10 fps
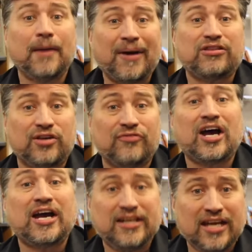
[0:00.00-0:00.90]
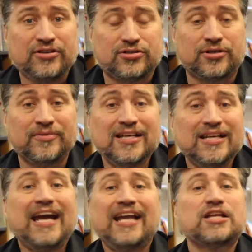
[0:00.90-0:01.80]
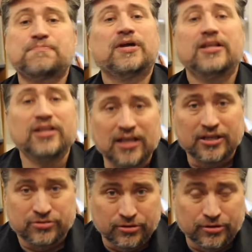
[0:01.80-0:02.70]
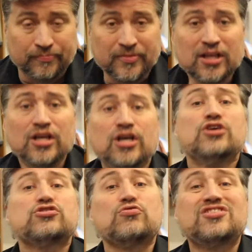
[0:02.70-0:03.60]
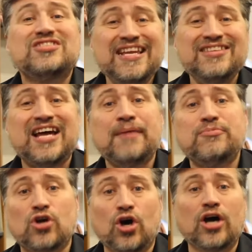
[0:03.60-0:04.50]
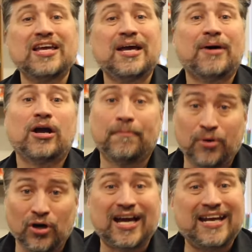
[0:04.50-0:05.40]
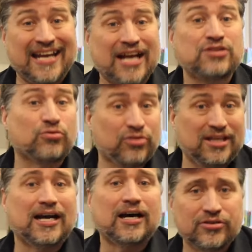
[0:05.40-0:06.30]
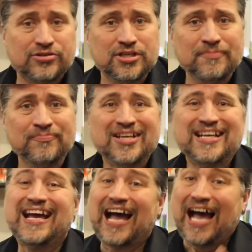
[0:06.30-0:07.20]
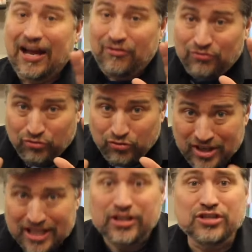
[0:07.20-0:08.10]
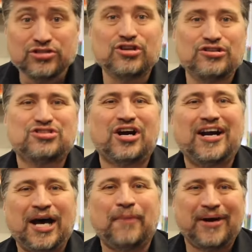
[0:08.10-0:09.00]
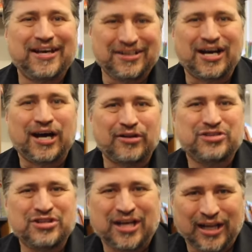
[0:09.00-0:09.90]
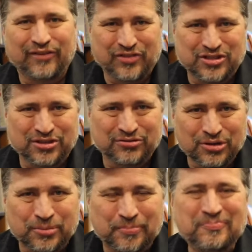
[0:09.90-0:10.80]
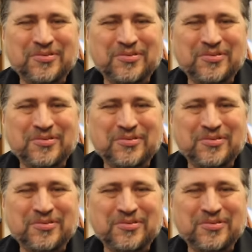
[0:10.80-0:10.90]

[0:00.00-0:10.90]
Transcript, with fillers: about the divine nature, and that's plainly not true. So since I'm talking about a book on natural theology, I really should start out by acknowledging the elephant in the room.